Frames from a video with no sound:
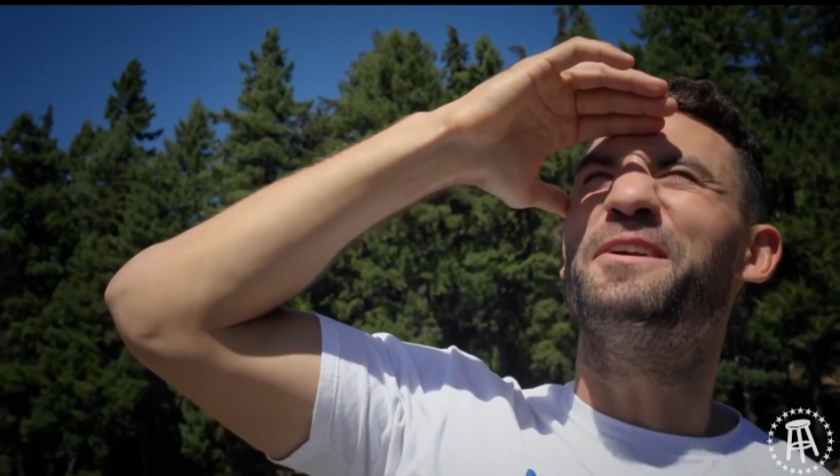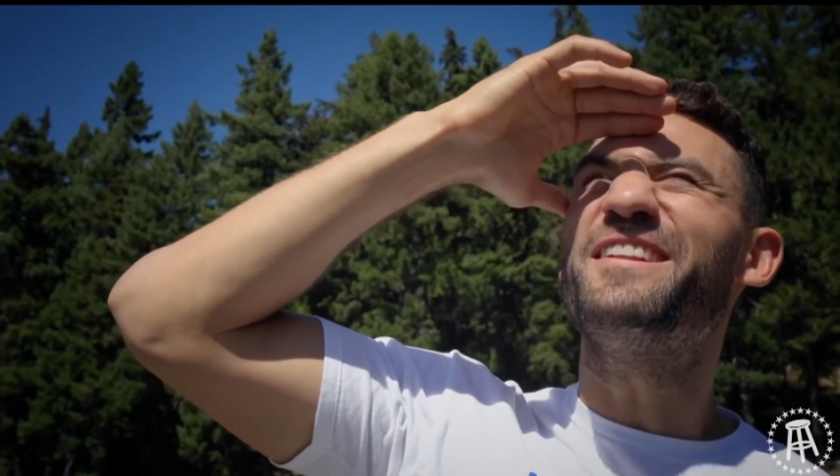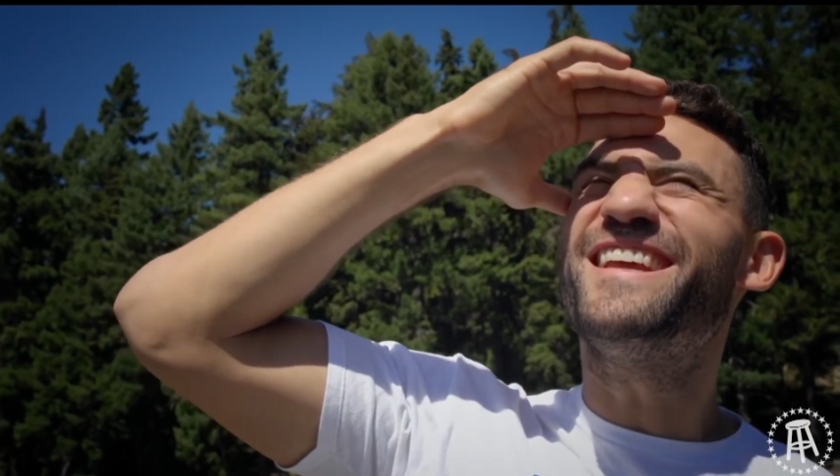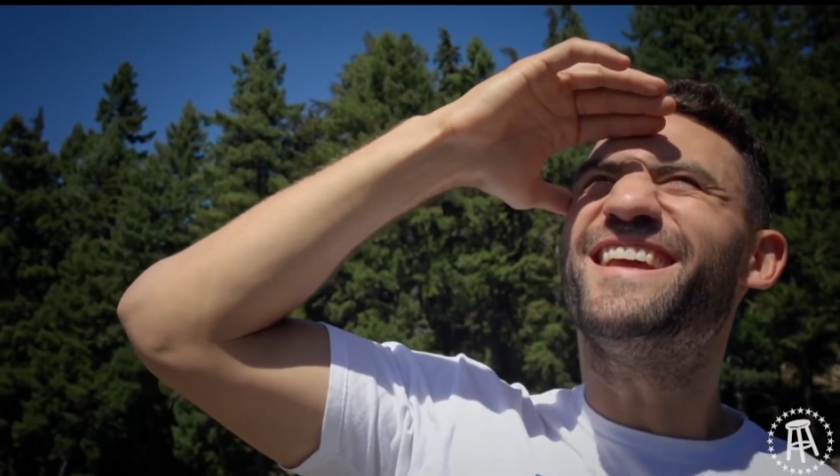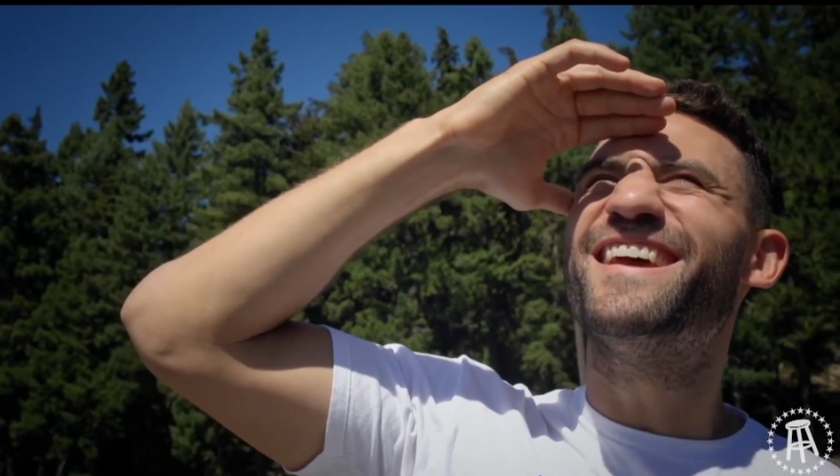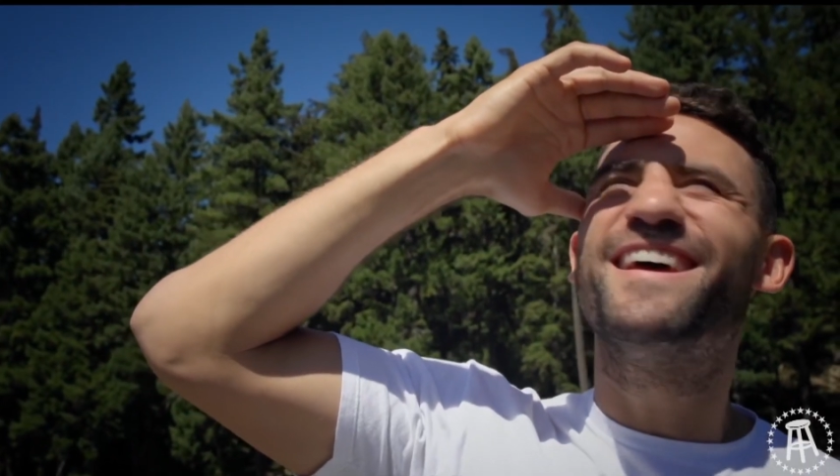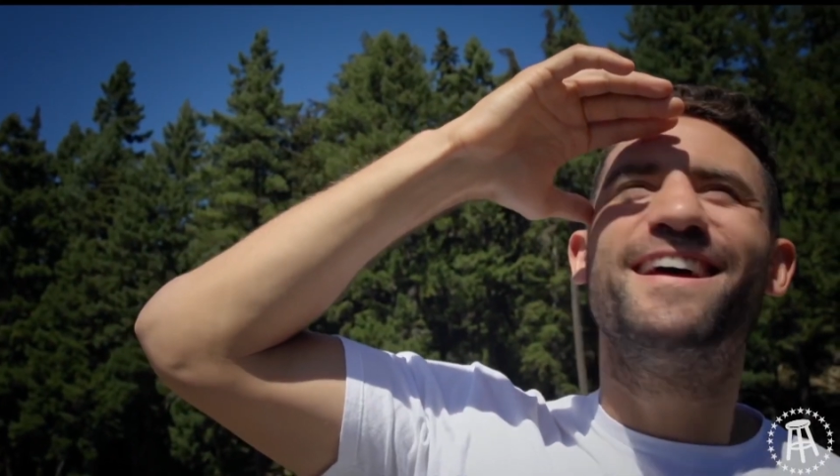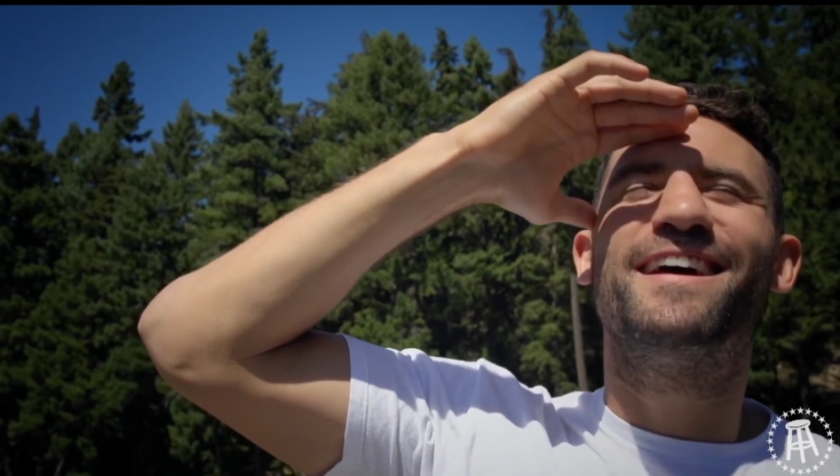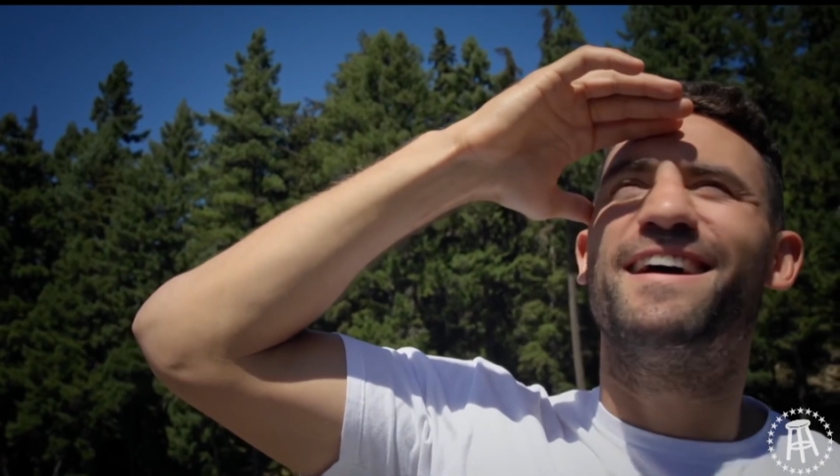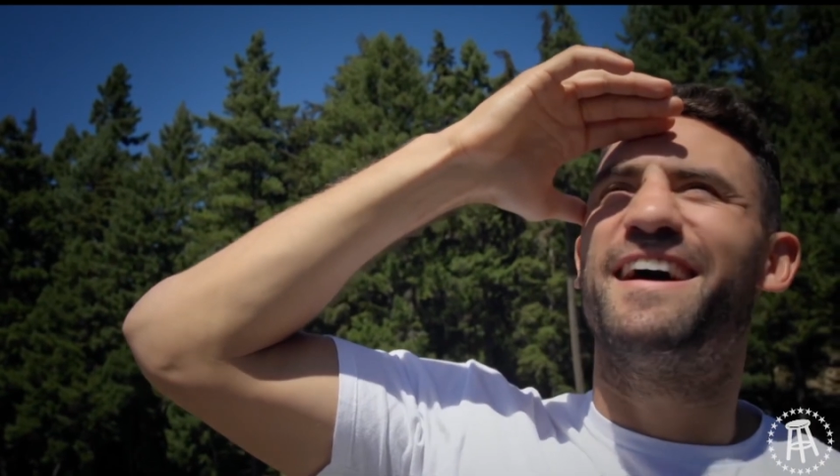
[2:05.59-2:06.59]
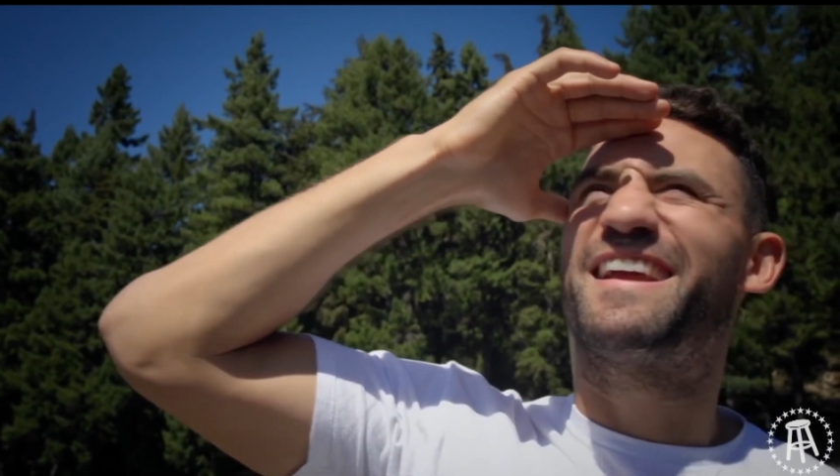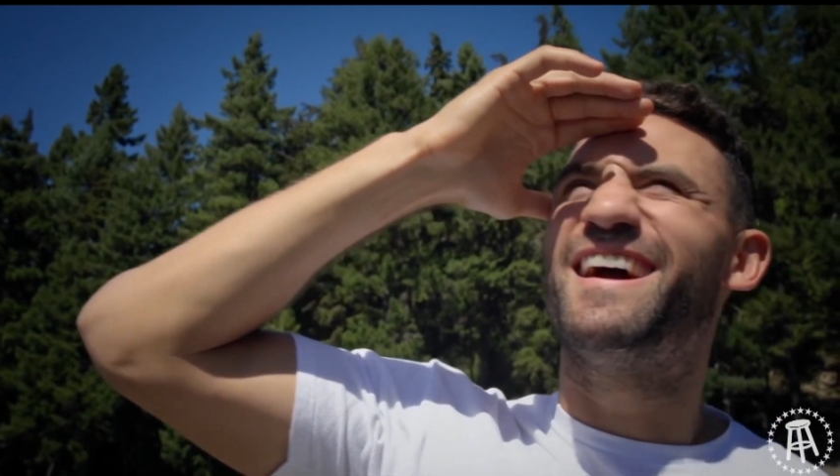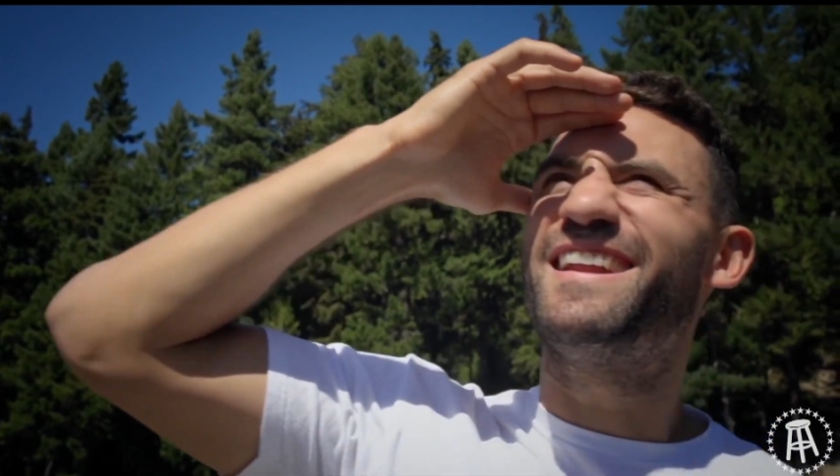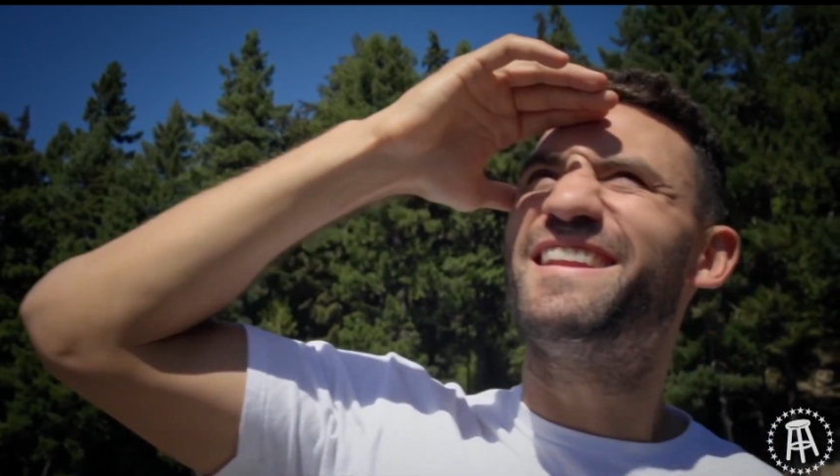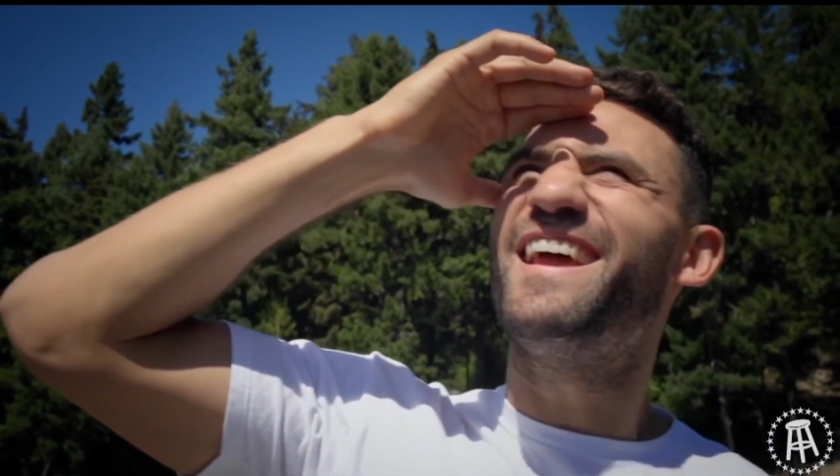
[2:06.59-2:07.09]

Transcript: But it taught me how to get